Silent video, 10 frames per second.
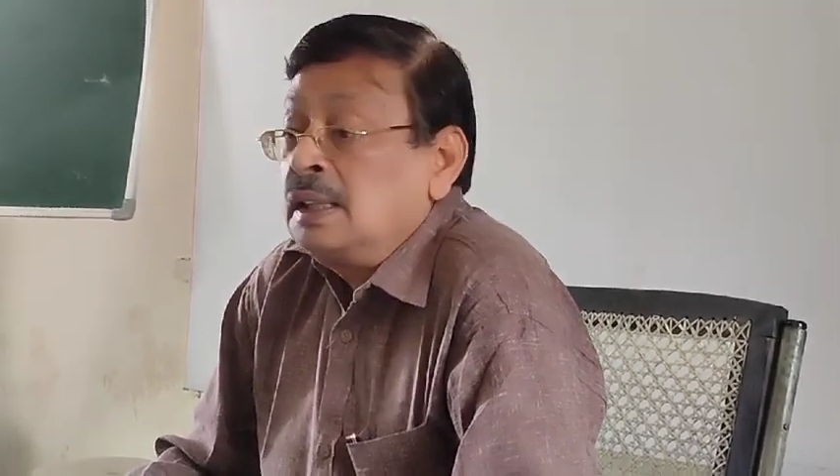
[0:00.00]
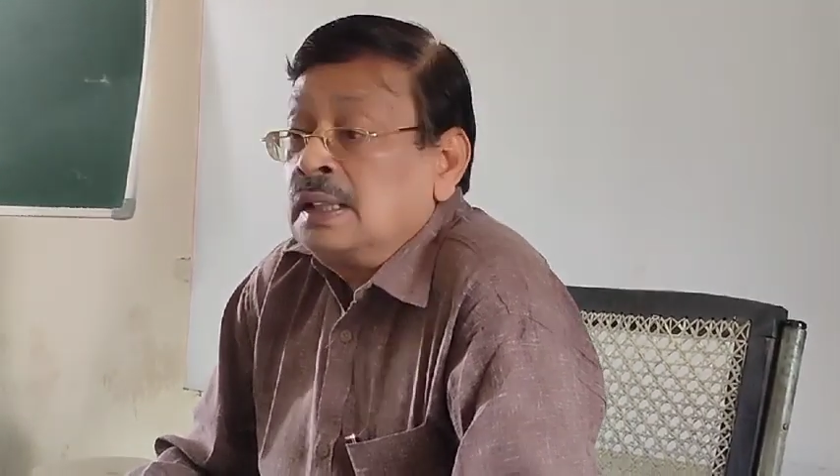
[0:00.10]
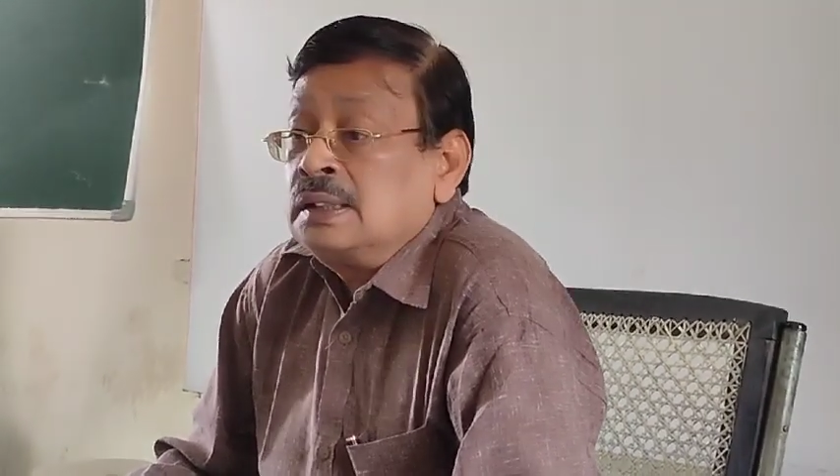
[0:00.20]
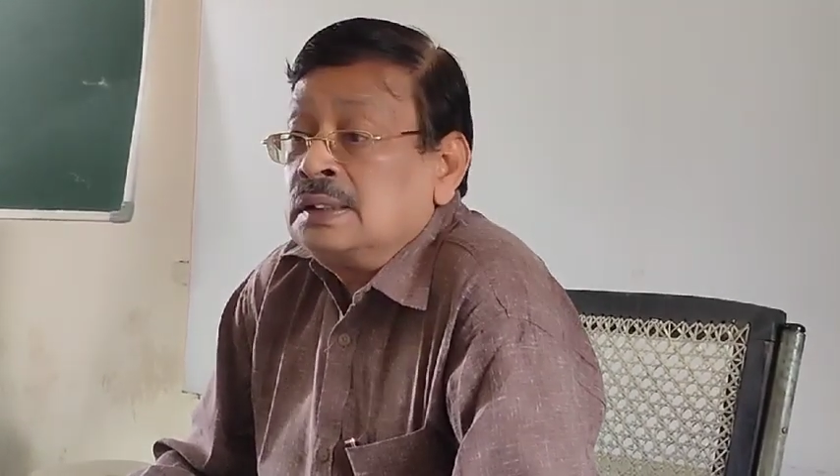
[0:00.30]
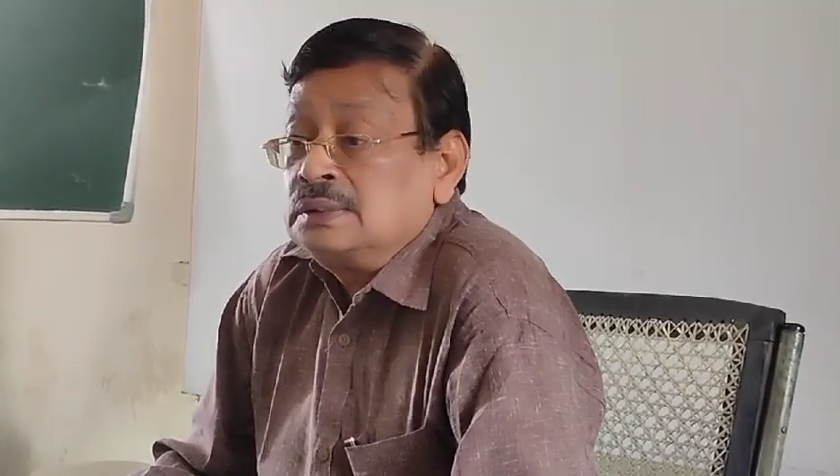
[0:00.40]

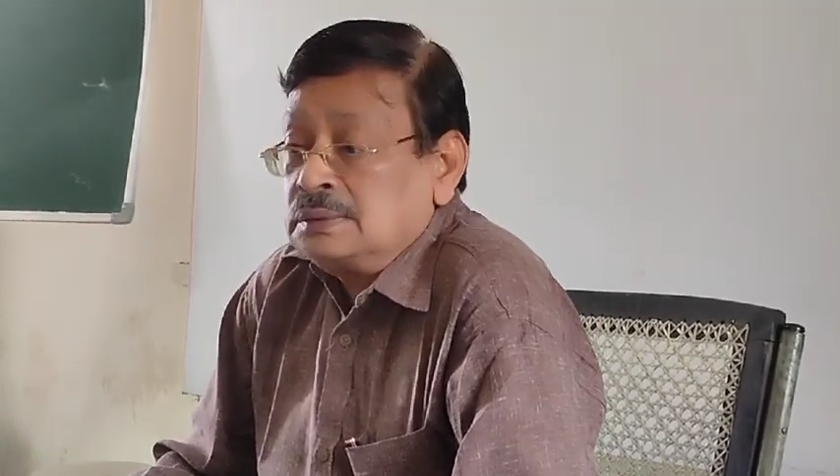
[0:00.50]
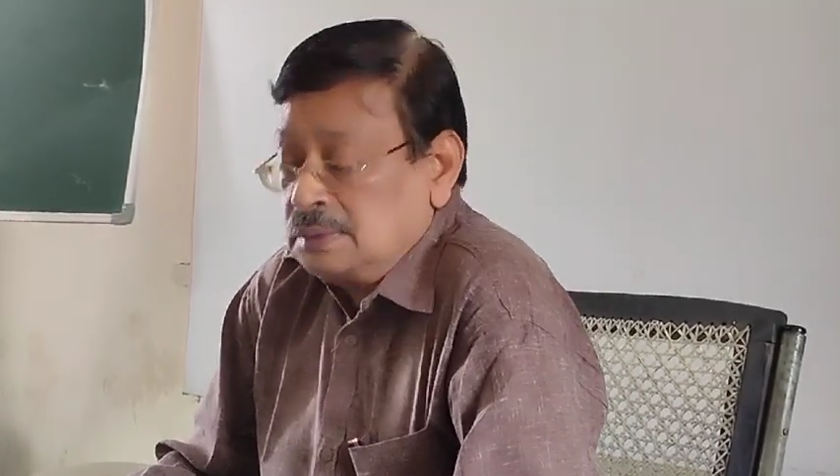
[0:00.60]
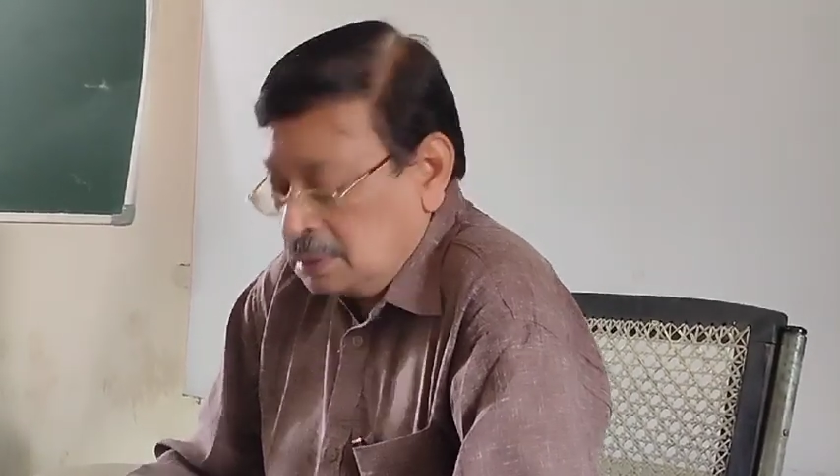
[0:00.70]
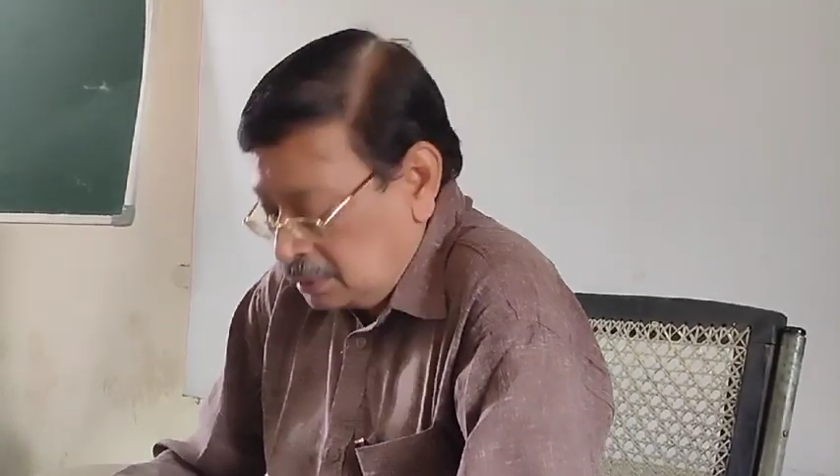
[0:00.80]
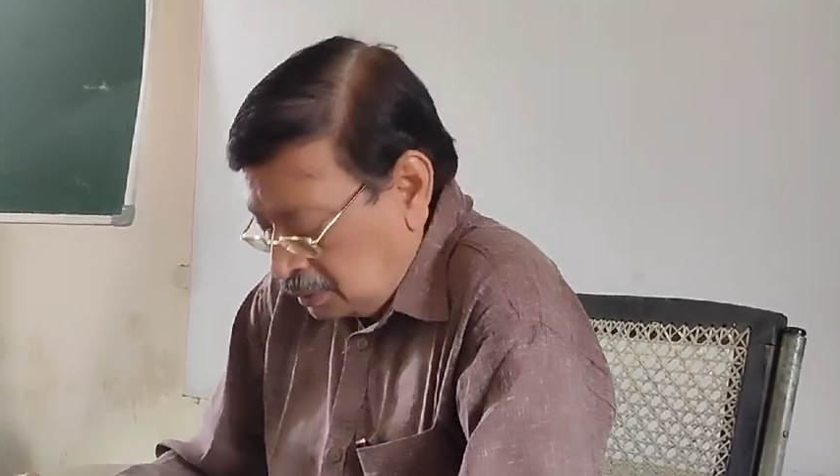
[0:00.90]
Here is
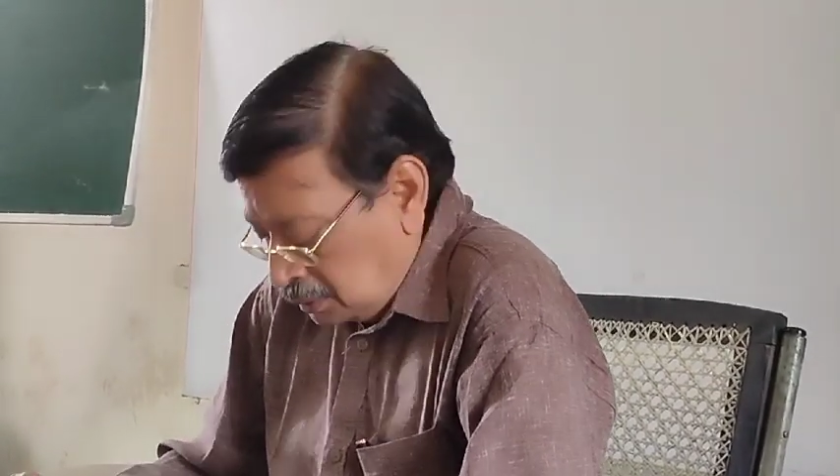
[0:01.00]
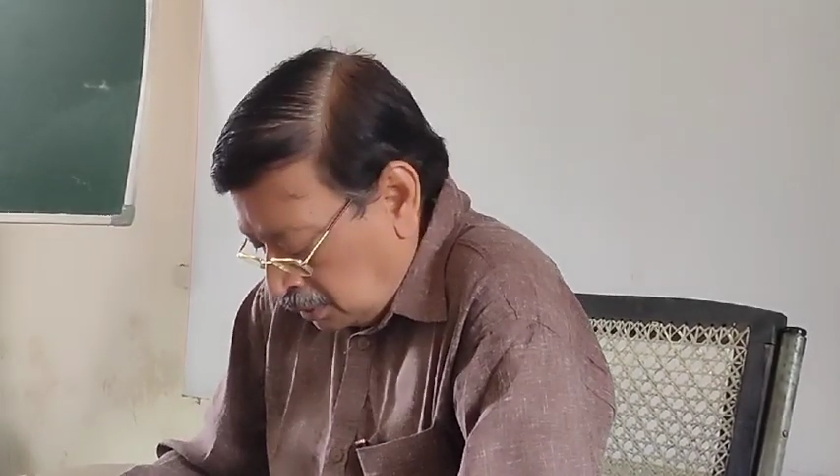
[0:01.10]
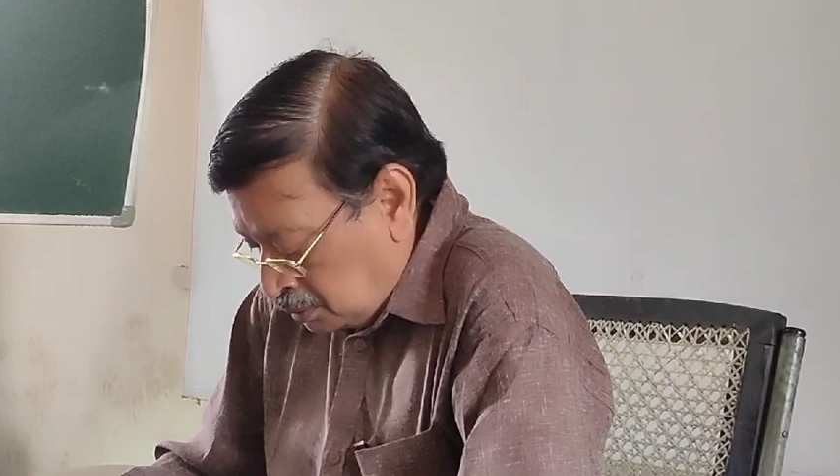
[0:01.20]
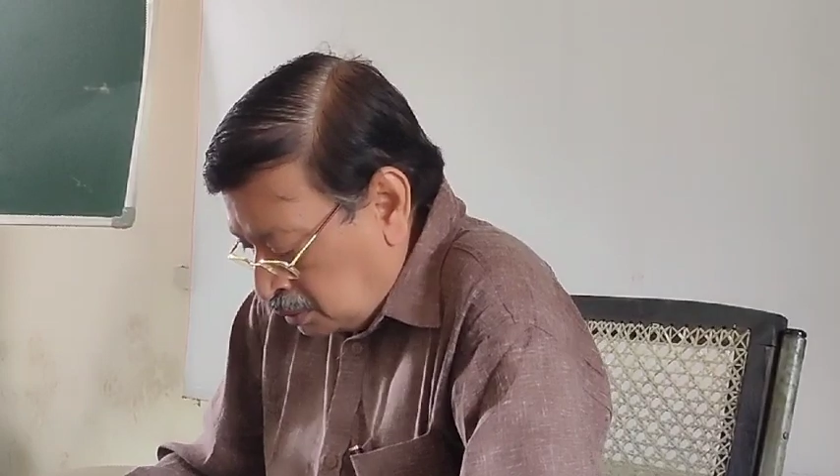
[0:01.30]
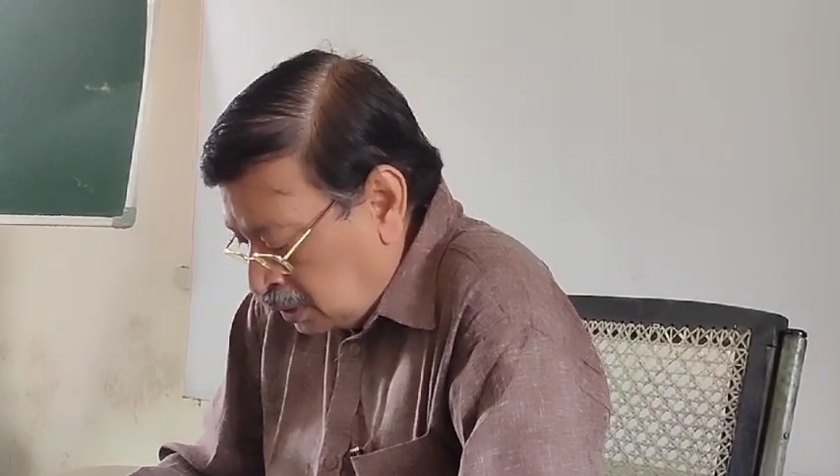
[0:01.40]

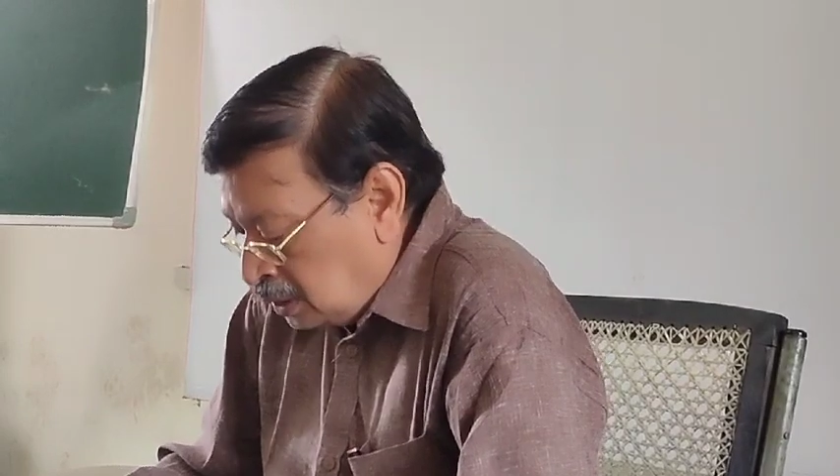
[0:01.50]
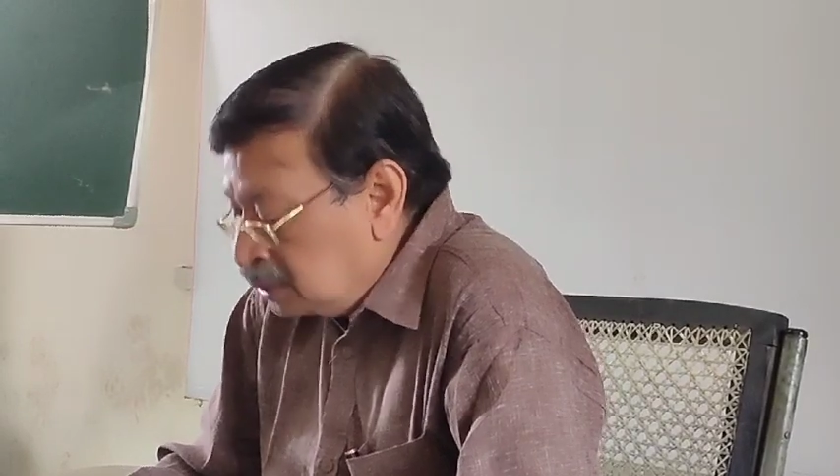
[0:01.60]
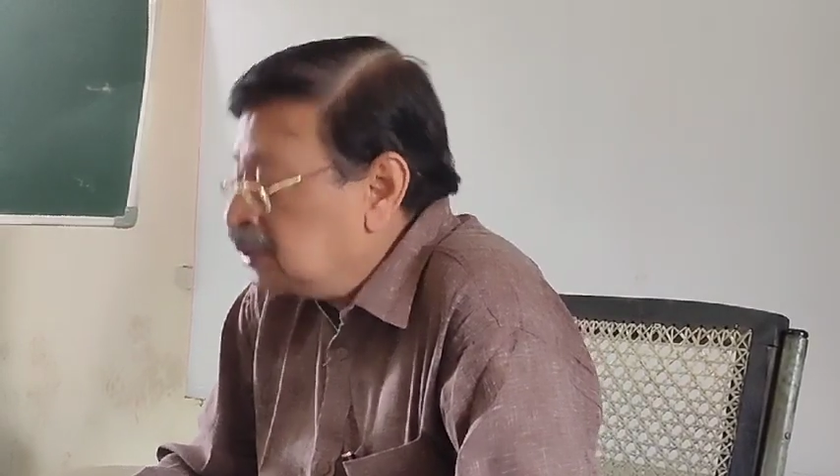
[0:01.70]
we